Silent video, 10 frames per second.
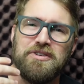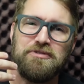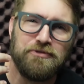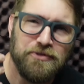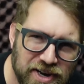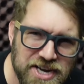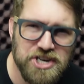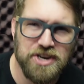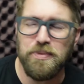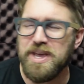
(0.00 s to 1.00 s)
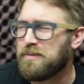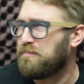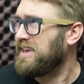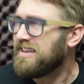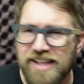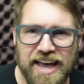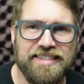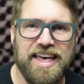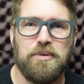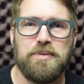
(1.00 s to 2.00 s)
frigid. We could be like
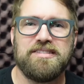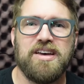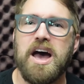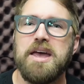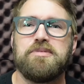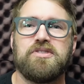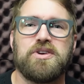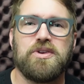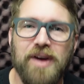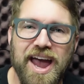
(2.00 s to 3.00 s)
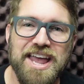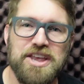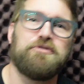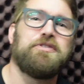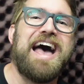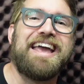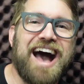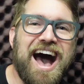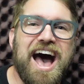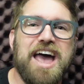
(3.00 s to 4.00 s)
that. When times are great, you're flying
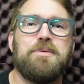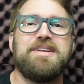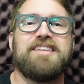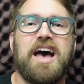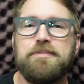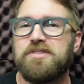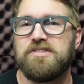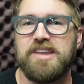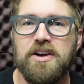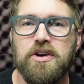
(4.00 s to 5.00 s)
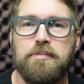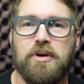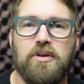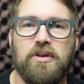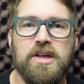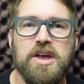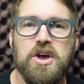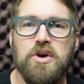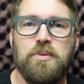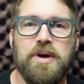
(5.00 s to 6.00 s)
high. When times are terrible,
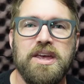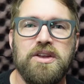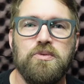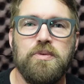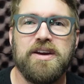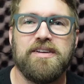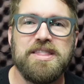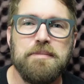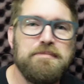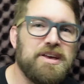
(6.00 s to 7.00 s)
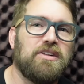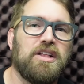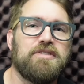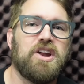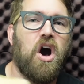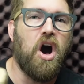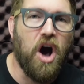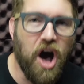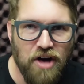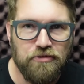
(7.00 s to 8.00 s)
when we are in the middle of an
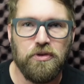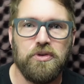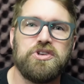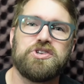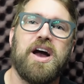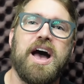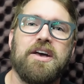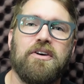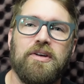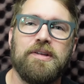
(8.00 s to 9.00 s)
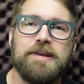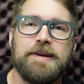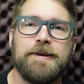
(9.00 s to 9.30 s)
awful trial,